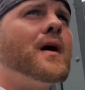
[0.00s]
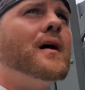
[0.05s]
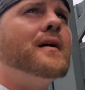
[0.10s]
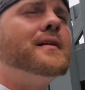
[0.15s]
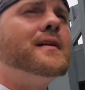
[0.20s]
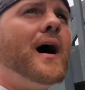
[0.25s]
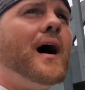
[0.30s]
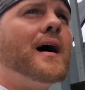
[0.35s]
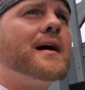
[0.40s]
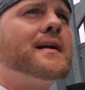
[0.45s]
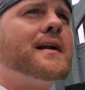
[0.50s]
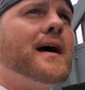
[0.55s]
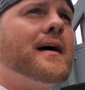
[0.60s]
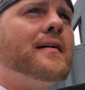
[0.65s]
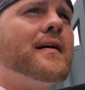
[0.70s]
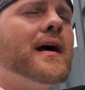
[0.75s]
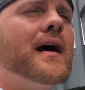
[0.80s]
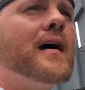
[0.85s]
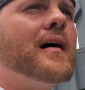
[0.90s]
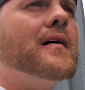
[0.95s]
dock
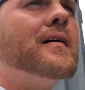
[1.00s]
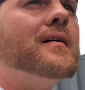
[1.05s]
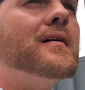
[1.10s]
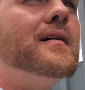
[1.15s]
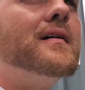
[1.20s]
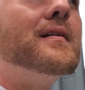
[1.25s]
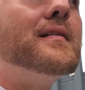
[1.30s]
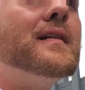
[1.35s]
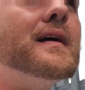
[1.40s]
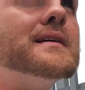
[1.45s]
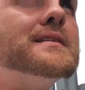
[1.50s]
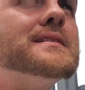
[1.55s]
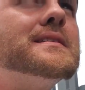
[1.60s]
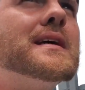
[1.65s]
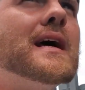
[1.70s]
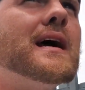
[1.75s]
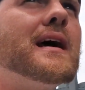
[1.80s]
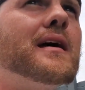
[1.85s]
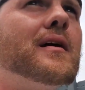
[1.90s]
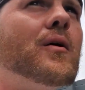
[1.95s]
down there that's
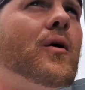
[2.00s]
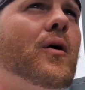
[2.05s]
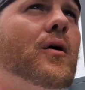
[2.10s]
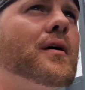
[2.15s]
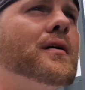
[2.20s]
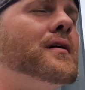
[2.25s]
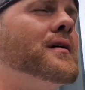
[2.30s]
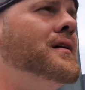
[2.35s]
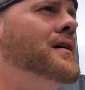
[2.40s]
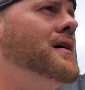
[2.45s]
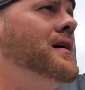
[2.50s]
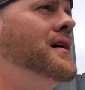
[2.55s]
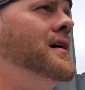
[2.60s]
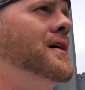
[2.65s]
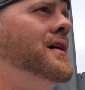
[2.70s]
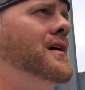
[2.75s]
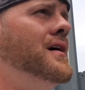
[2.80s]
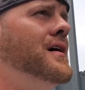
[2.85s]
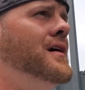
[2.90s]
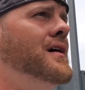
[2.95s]
taken on
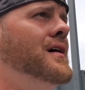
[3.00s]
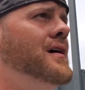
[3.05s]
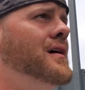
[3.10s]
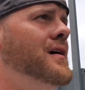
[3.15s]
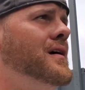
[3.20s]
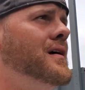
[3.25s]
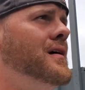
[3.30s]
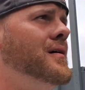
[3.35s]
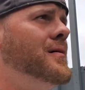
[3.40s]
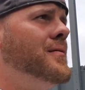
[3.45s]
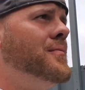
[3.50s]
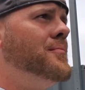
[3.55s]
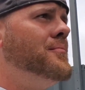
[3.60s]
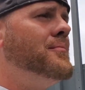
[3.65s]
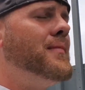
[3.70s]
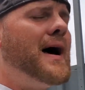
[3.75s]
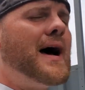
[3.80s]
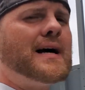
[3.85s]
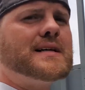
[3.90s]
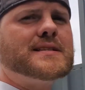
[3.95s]

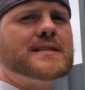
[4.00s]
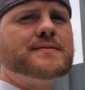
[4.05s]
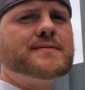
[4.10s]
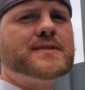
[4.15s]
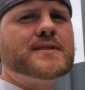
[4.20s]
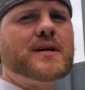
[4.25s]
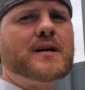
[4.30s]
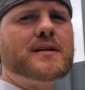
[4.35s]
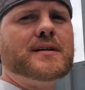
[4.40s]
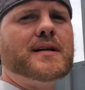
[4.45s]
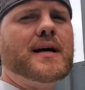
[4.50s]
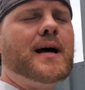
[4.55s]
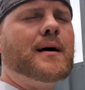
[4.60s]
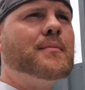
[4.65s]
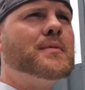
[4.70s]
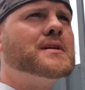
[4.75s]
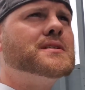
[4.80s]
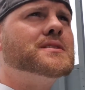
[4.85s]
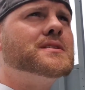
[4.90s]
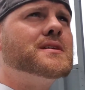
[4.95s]
massive sun
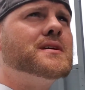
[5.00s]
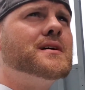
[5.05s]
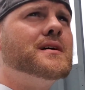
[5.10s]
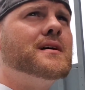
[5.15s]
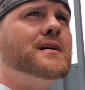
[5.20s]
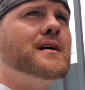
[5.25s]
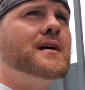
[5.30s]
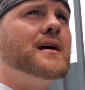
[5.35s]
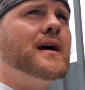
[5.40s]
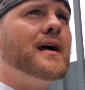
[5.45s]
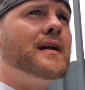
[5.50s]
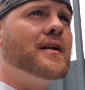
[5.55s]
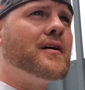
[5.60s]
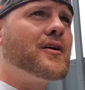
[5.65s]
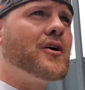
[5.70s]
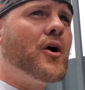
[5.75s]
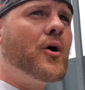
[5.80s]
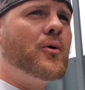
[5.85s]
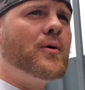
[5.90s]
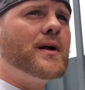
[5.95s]
damage, and the
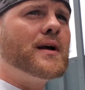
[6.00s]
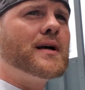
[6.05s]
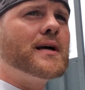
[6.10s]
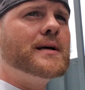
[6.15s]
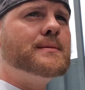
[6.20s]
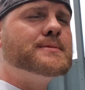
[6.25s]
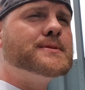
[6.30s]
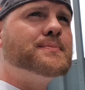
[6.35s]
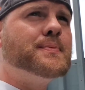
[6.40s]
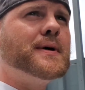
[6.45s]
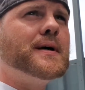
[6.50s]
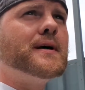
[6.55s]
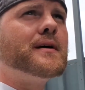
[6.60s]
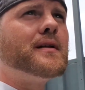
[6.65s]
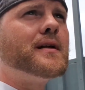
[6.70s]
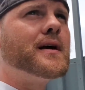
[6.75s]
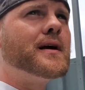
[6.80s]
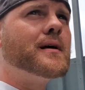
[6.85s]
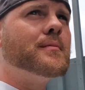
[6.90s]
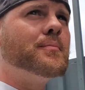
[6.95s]
coating keeps
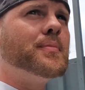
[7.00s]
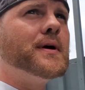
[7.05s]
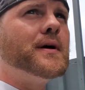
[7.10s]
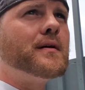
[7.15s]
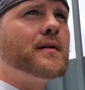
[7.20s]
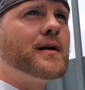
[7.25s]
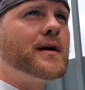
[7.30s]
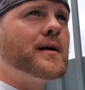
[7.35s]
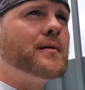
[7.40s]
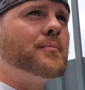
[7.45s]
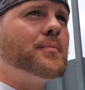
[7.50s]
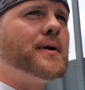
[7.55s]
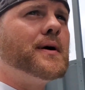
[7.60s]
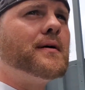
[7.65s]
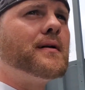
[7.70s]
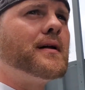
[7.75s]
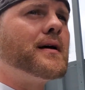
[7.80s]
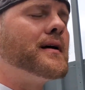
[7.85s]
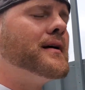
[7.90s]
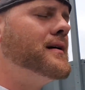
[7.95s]
peeling and peeling and
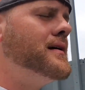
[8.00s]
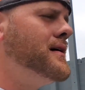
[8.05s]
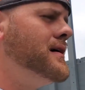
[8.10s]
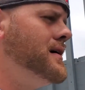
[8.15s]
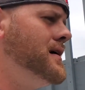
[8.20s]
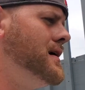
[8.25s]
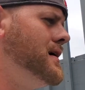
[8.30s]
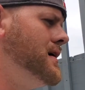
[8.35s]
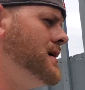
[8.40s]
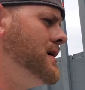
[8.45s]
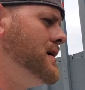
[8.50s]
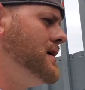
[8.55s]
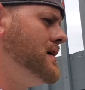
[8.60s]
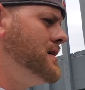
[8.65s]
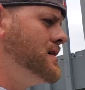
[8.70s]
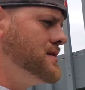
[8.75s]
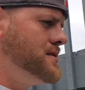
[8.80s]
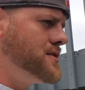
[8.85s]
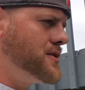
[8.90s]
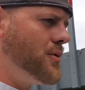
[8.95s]
peeling.
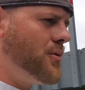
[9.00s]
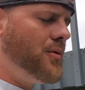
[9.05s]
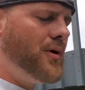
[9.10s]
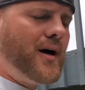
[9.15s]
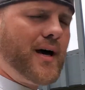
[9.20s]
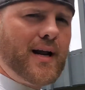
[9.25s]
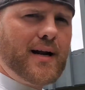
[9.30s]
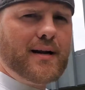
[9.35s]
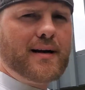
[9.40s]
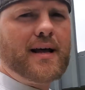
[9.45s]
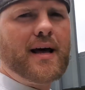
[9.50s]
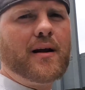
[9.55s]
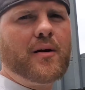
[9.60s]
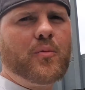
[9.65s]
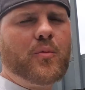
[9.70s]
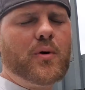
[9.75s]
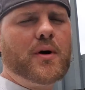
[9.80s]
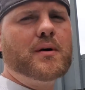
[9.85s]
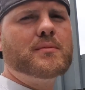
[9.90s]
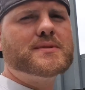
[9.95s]
So we're headed down to
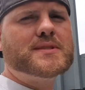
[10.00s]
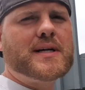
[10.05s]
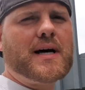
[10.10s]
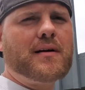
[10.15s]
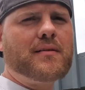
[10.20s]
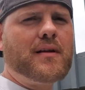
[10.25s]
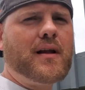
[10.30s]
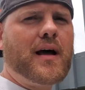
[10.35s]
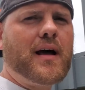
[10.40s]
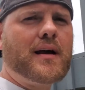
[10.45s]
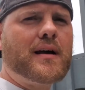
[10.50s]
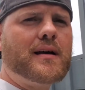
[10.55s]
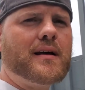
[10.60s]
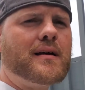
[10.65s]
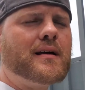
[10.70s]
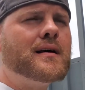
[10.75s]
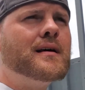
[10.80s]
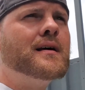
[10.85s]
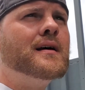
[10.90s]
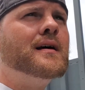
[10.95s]
Williamstown Lake
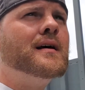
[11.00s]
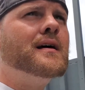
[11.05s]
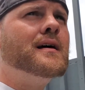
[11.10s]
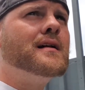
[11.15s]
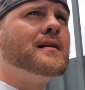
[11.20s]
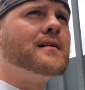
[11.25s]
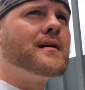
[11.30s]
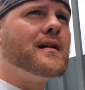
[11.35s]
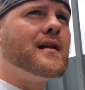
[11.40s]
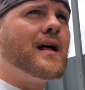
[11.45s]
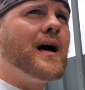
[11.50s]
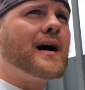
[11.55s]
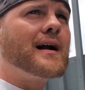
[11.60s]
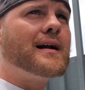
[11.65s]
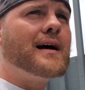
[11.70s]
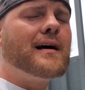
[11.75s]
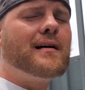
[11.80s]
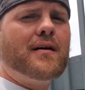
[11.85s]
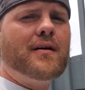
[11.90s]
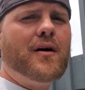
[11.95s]
to lock
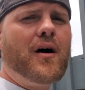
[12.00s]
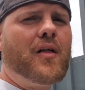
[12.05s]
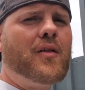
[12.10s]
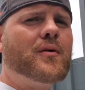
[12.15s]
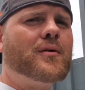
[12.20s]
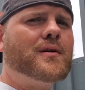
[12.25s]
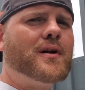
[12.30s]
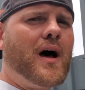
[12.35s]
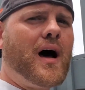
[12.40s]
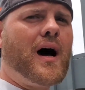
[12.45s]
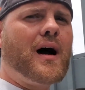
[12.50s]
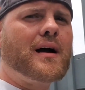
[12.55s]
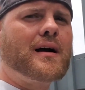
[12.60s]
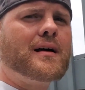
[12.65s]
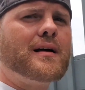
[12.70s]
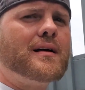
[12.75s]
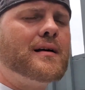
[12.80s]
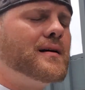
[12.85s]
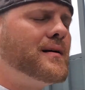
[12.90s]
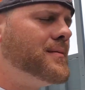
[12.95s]
down another dock.
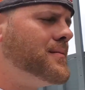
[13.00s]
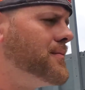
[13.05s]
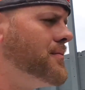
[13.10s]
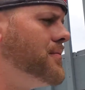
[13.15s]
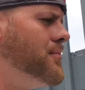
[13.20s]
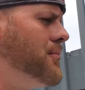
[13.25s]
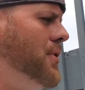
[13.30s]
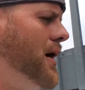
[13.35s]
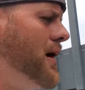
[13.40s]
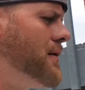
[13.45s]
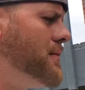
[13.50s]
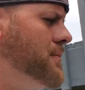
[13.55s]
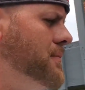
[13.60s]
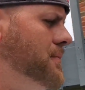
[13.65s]
But